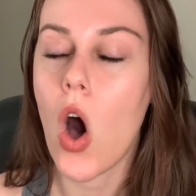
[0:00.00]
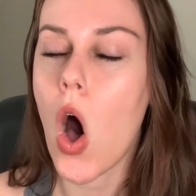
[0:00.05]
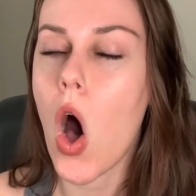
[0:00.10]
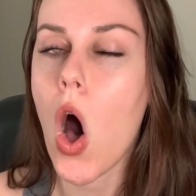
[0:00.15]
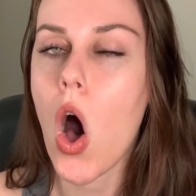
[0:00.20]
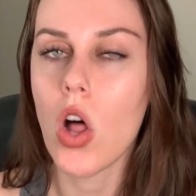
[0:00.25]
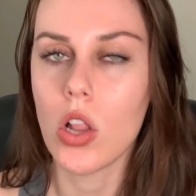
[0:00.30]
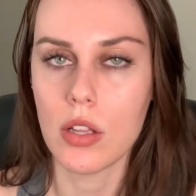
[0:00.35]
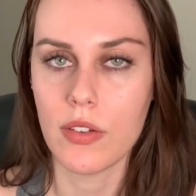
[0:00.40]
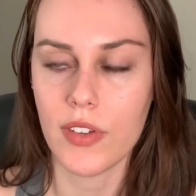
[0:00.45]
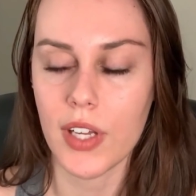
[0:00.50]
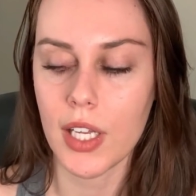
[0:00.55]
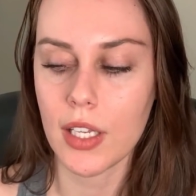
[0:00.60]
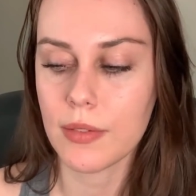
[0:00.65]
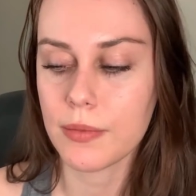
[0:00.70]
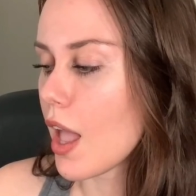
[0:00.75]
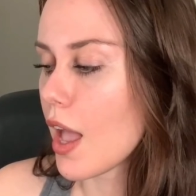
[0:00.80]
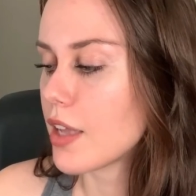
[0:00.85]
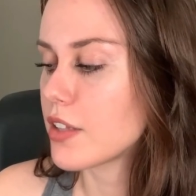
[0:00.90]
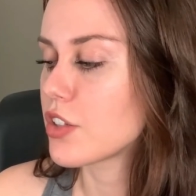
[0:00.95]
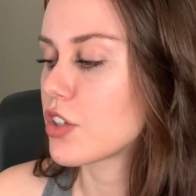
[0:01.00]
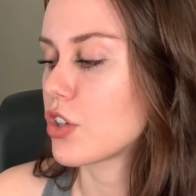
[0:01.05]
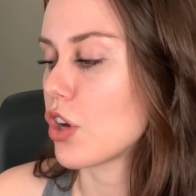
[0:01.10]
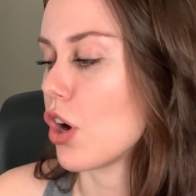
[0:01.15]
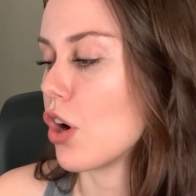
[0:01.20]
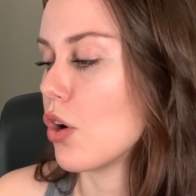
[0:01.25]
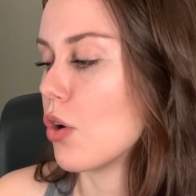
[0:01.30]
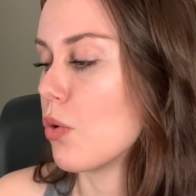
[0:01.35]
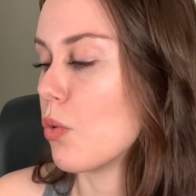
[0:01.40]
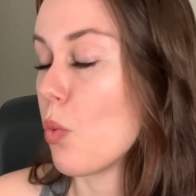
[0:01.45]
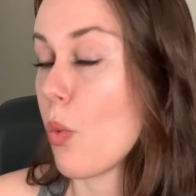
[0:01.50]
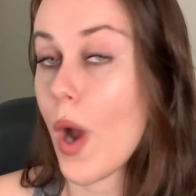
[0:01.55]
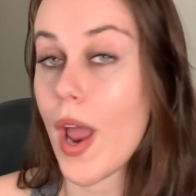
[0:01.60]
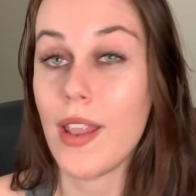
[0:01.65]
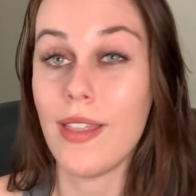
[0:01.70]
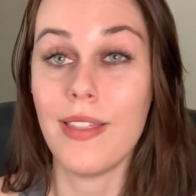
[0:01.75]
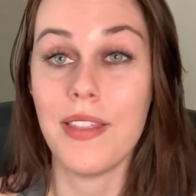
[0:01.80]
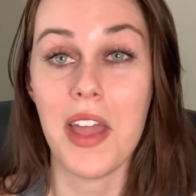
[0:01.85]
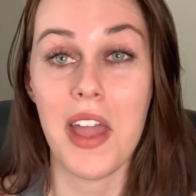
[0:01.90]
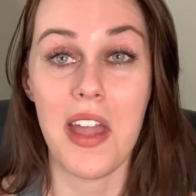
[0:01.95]
All of it. And so
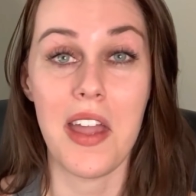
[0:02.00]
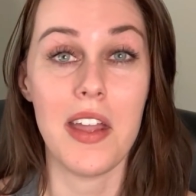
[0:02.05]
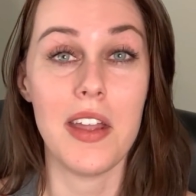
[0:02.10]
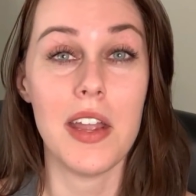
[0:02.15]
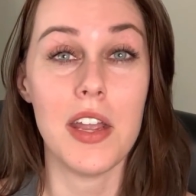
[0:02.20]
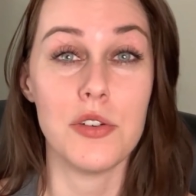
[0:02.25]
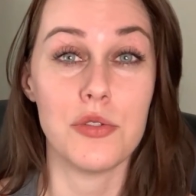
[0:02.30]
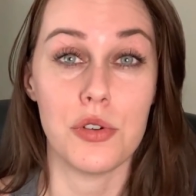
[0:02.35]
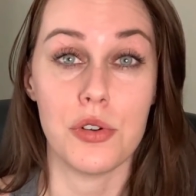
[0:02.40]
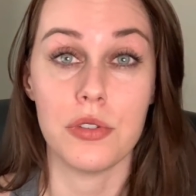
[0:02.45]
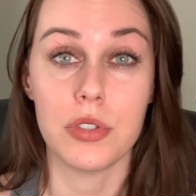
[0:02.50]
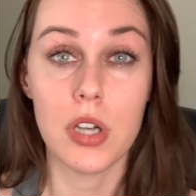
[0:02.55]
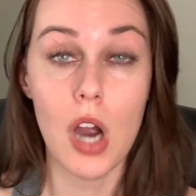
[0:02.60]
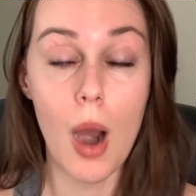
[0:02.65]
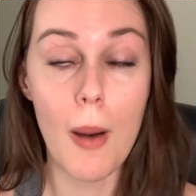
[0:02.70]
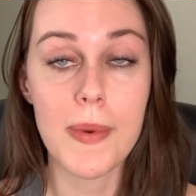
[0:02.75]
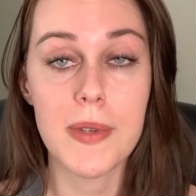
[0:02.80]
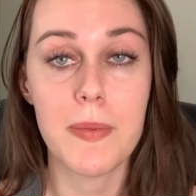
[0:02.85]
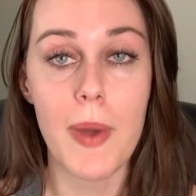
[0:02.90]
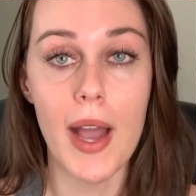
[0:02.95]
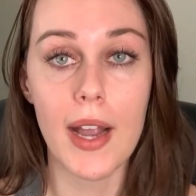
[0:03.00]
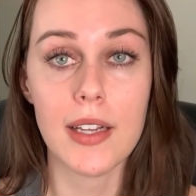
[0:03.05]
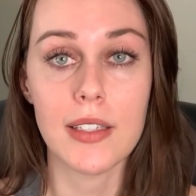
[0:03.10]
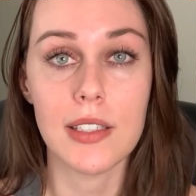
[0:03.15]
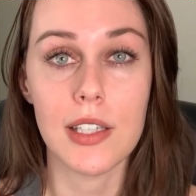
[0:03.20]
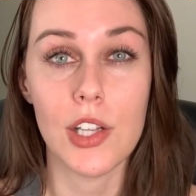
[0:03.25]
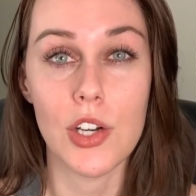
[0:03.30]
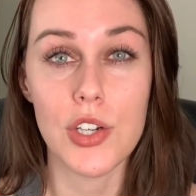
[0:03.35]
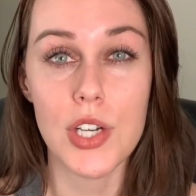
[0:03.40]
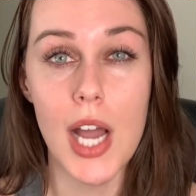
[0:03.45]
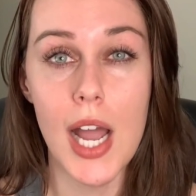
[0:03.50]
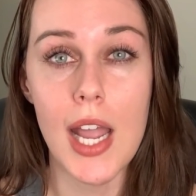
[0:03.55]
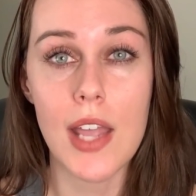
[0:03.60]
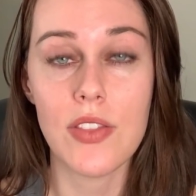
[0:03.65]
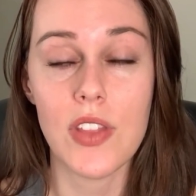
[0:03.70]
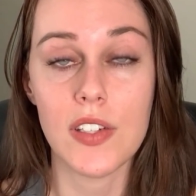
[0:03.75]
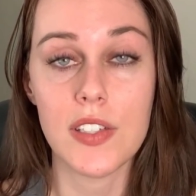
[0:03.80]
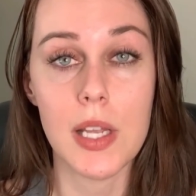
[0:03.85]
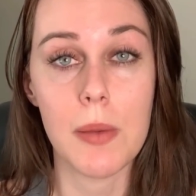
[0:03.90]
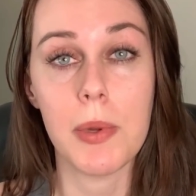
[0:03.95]
when they introduce carbs back into their diet,
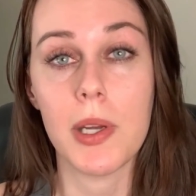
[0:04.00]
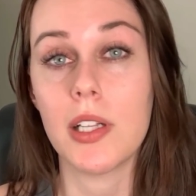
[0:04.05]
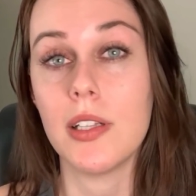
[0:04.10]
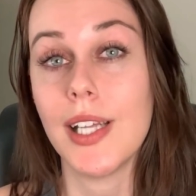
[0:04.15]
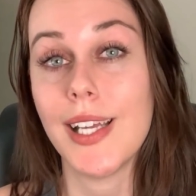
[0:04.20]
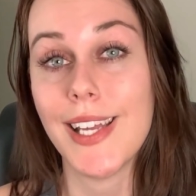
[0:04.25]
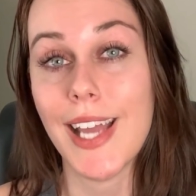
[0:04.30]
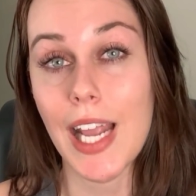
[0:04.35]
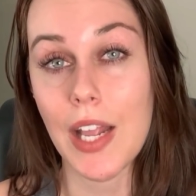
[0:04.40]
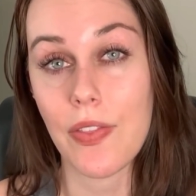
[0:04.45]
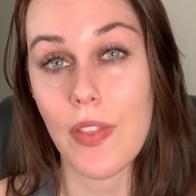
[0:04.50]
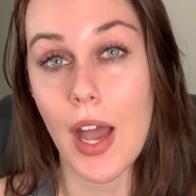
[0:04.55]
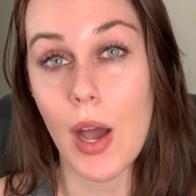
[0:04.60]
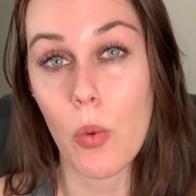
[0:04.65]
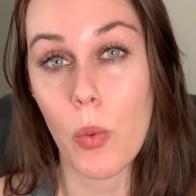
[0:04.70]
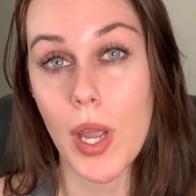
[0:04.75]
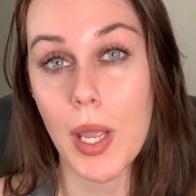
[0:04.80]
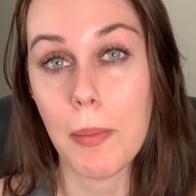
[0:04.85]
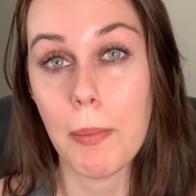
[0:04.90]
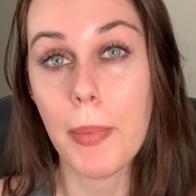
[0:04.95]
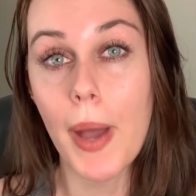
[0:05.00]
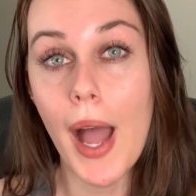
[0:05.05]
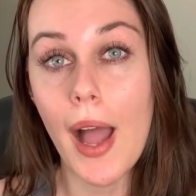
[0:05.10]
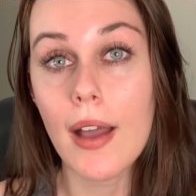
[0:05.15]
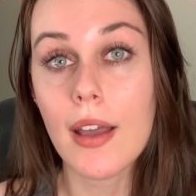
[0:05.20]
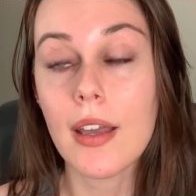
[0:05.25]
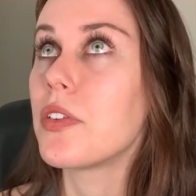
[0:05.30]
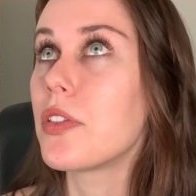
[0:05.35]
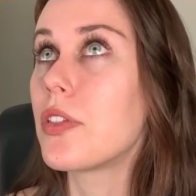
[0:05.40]
they typically gain that weight back.